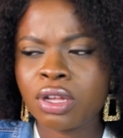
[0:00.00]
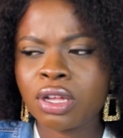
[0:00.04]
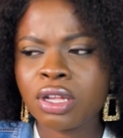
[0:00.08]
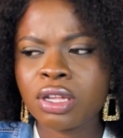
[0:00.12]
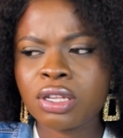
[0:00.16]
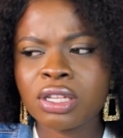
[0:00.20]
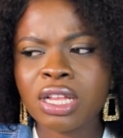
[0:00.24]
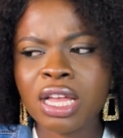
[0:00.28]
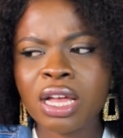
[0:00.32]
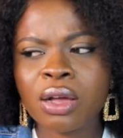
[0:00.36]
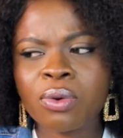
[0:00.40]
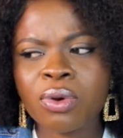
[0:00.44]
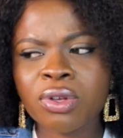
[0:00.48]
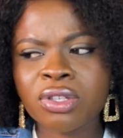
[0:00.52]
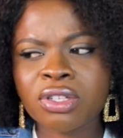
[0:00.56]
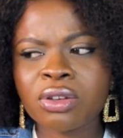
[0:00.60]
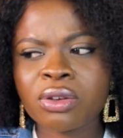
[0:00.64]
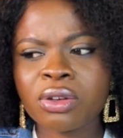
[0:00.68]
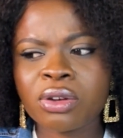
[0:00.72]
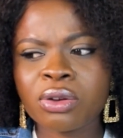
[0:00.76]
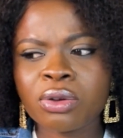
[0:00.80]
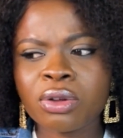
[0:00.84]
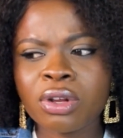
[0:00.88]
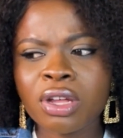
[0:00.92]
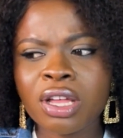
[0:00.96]
I'm like, what's
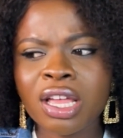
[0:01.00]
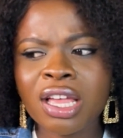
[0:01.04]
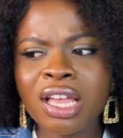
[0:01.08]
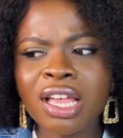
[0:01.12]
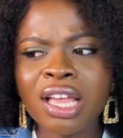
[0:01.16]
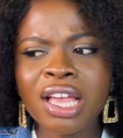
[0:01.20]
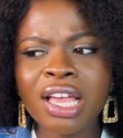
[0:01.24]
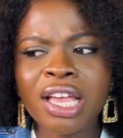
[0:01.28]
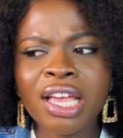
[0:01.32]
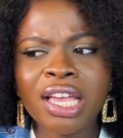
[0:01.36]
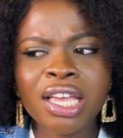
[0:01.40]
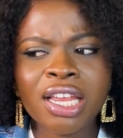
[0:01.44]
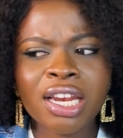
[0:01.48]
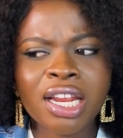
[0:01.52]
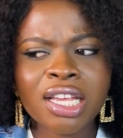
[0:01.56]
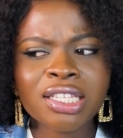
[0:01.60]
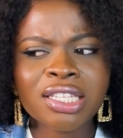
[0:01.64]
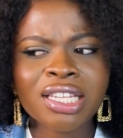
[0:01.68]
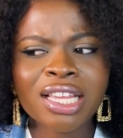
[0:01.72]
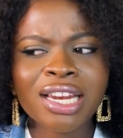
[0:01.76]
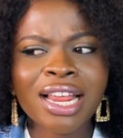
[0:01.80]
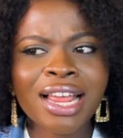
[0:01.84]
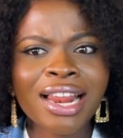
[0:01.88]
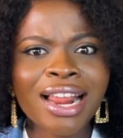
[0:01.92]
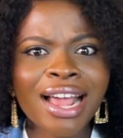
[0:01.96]
going on? And I
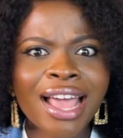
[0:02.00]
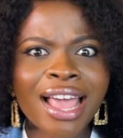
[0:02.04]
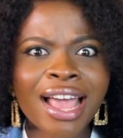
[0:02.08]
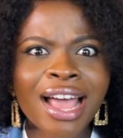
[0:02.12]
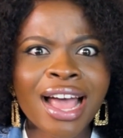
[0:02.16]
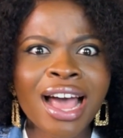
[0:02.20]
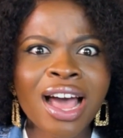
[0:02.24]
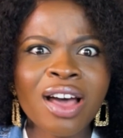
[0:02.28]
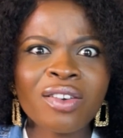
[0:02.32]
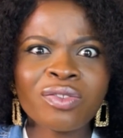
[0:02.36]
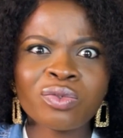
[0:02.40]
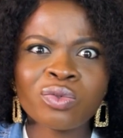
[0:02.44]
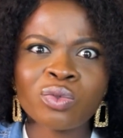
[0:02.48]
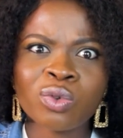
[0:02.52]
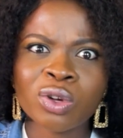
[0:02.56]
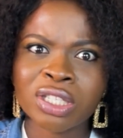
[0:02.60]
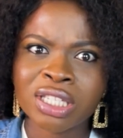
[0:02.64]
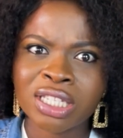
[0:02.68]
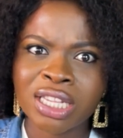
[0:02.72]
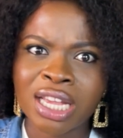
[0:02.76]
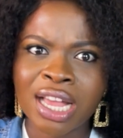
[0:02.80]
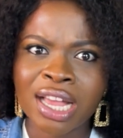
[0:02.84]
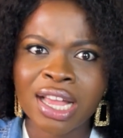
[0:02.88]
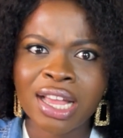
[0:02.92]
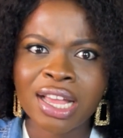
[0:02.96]
said, I have
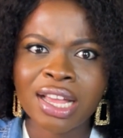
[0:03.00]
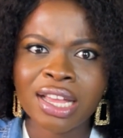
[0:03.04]
water.